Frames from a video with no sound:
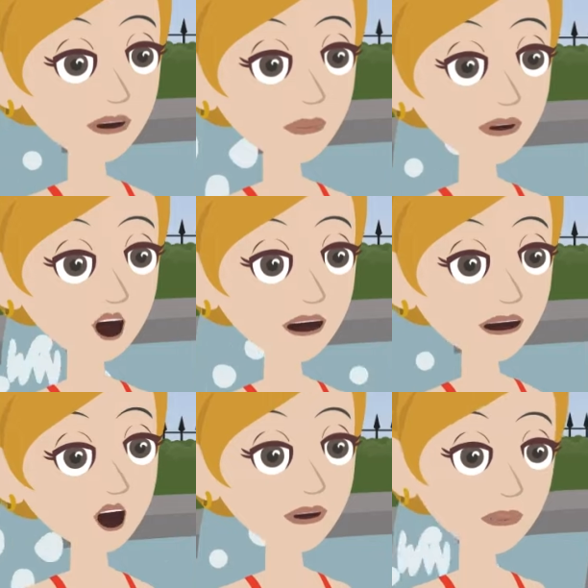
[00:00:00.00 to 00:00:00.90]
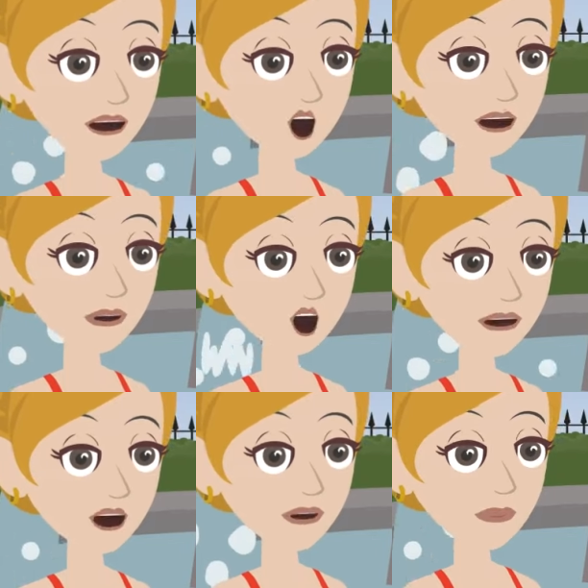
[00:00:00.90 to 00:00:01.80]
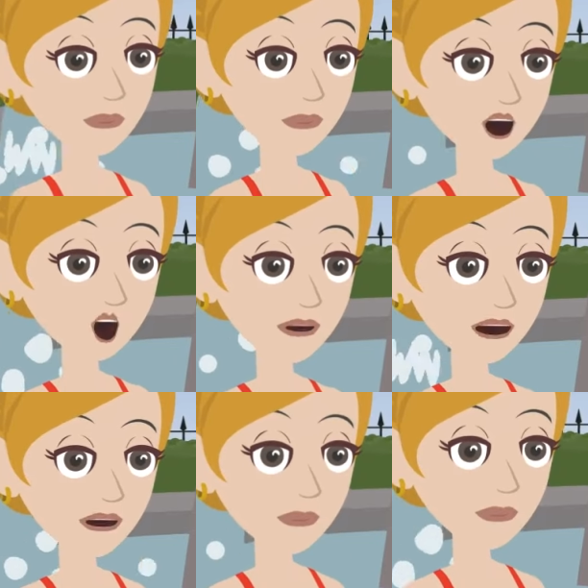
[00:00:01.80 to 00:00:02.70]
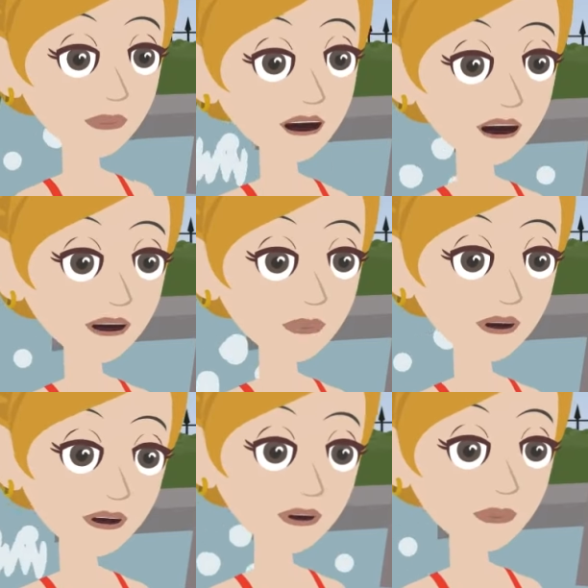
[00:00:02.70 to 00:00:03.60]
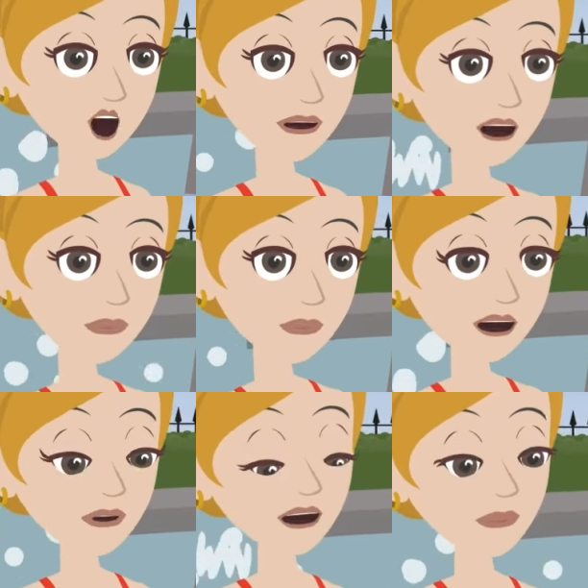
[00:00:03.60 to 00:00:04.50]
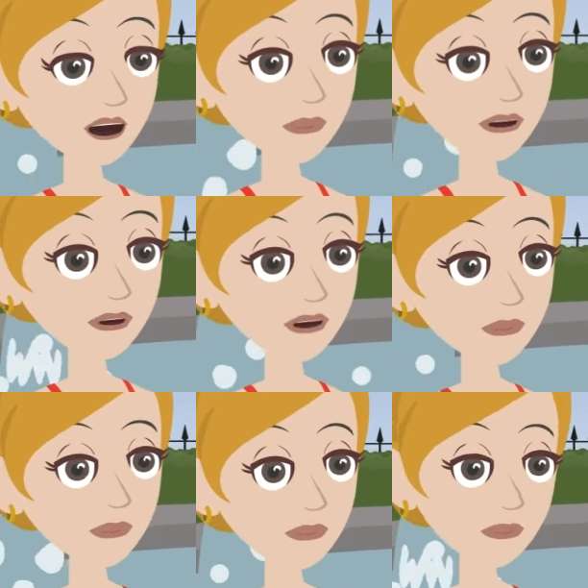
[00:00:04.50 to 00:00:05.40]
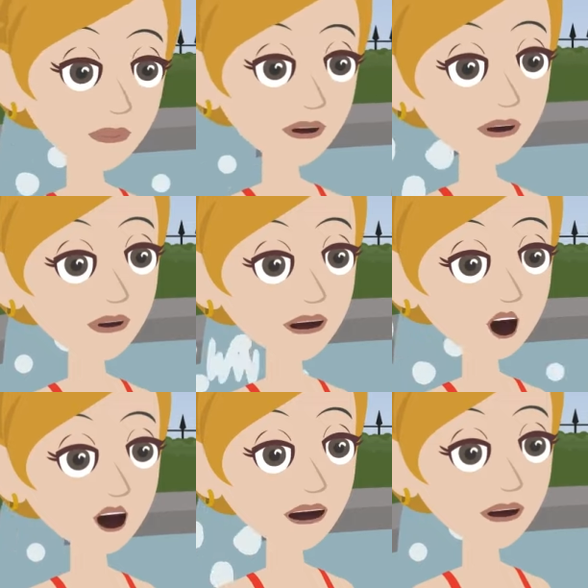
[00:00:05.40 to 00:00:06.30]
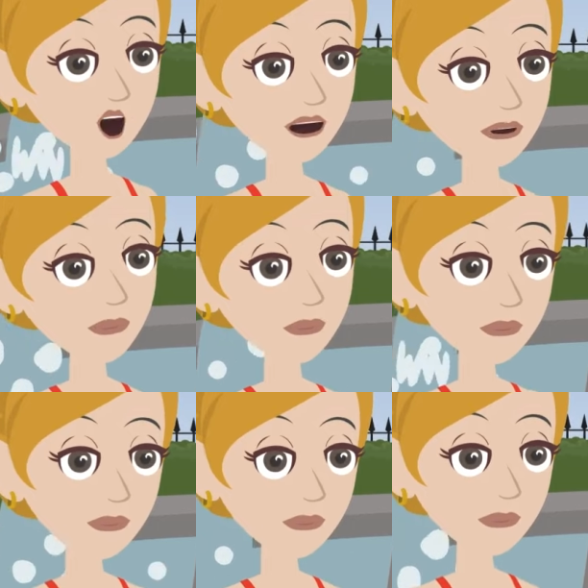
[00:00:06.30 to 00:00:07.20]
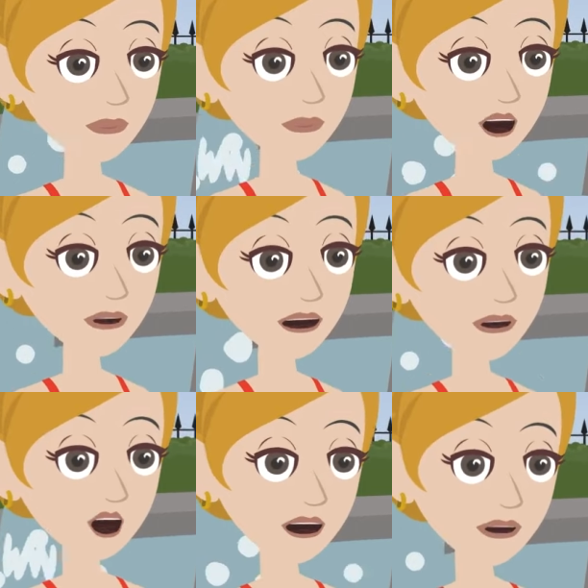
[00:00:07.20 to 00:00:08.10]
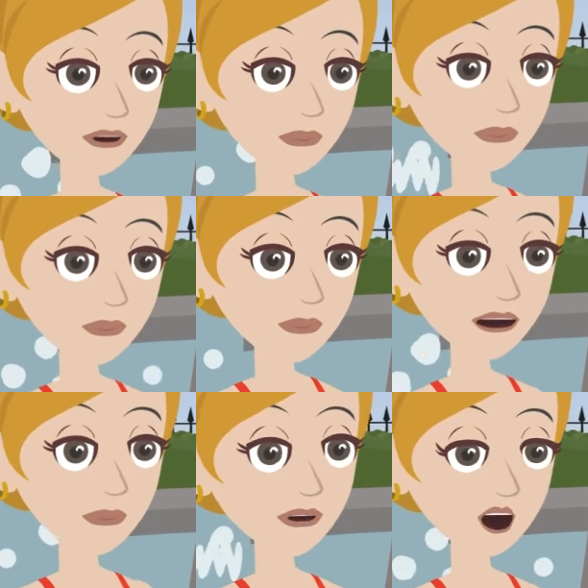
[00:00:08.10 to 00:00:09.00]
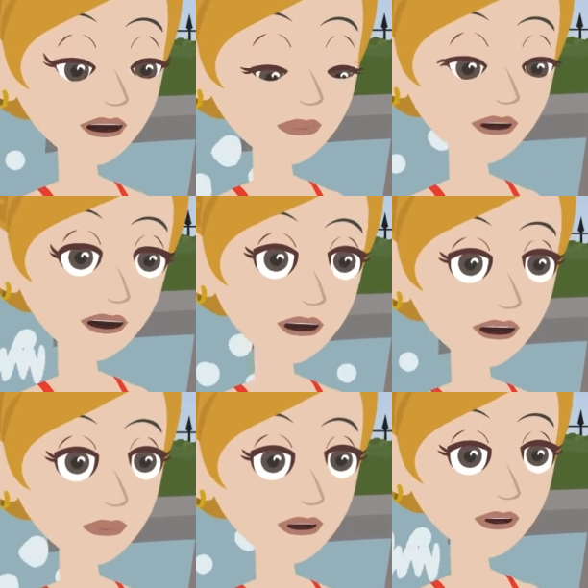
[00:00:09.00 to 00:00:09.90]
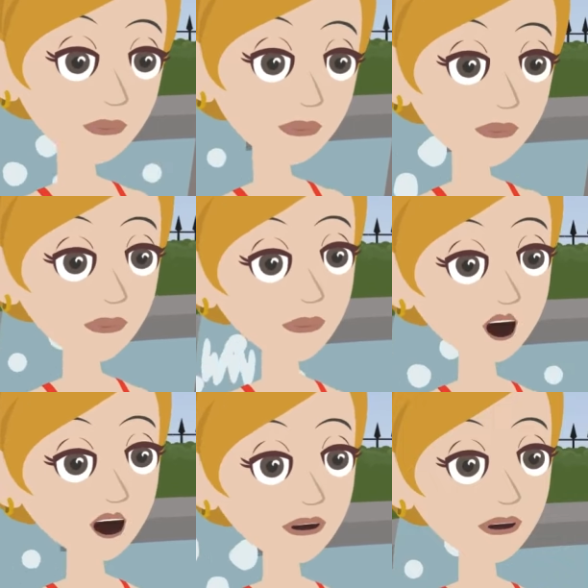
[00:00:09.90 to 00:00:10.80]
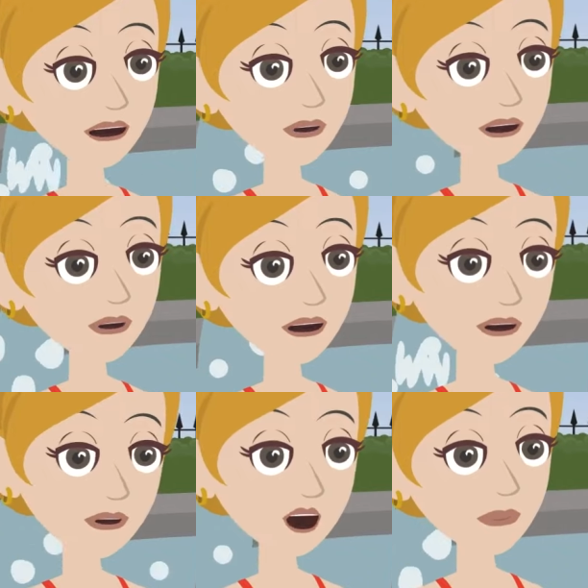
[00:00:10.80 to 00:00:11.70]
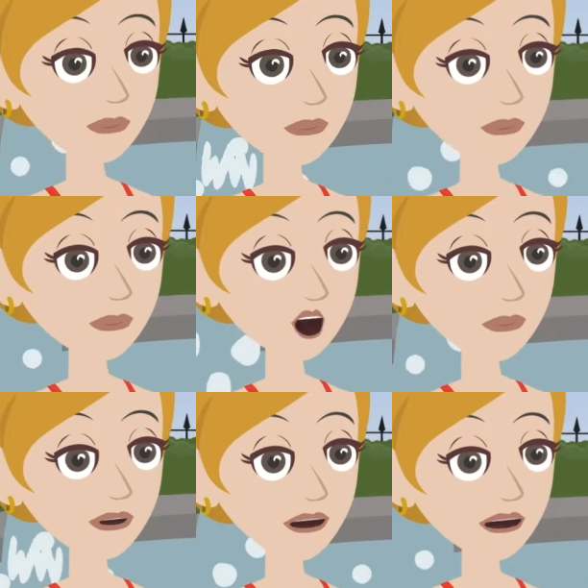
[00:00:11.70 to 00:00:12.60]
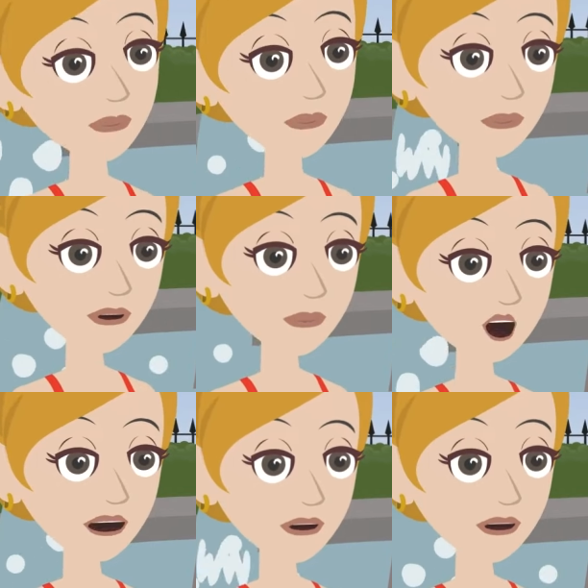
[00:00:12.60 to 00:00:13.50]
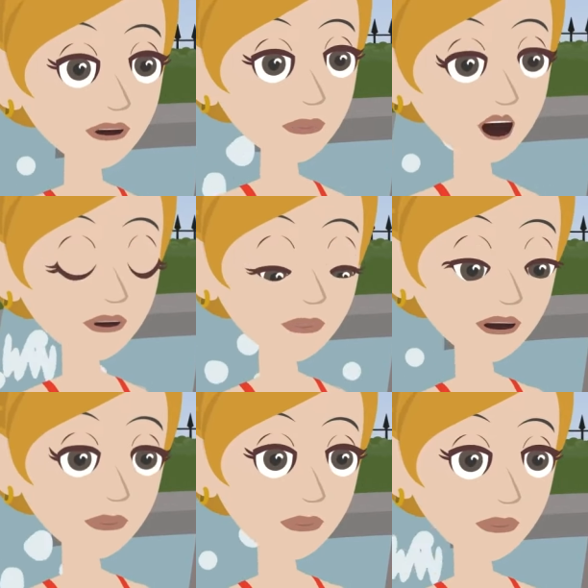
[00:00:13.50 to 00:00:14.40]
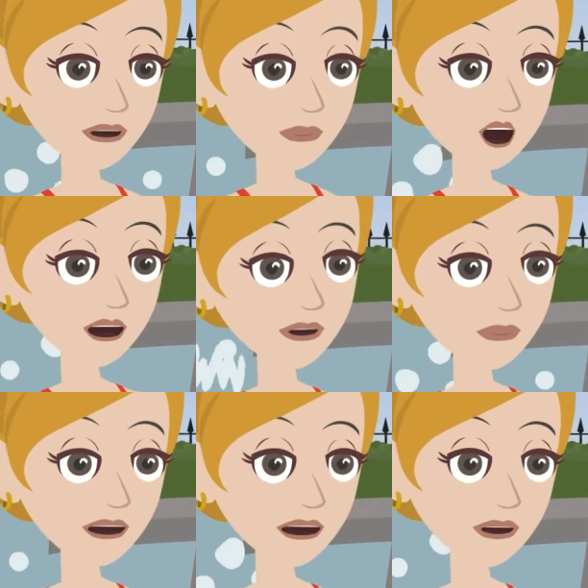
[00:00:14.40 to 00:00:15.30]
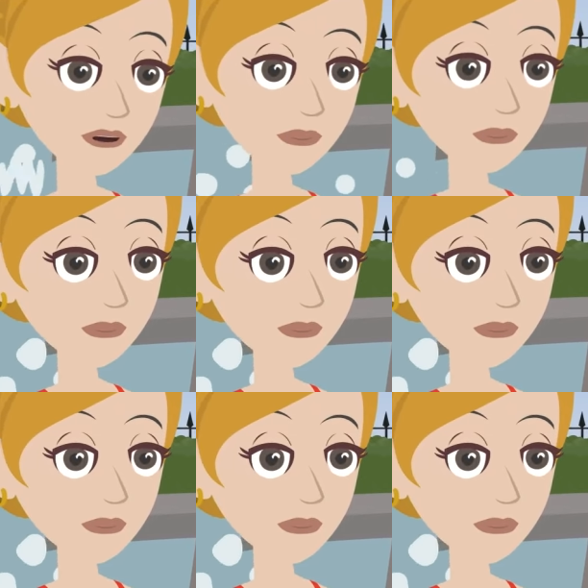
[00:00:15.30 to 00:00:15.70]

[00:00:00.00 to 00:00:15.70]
gets rolling, let's say you have a, a negative vibration, negative feeling vibration going on, and you're not aware of it, because you don't know about the power of your emotions. So you don't do anything about shifting it or changing your focus or trying to feel better.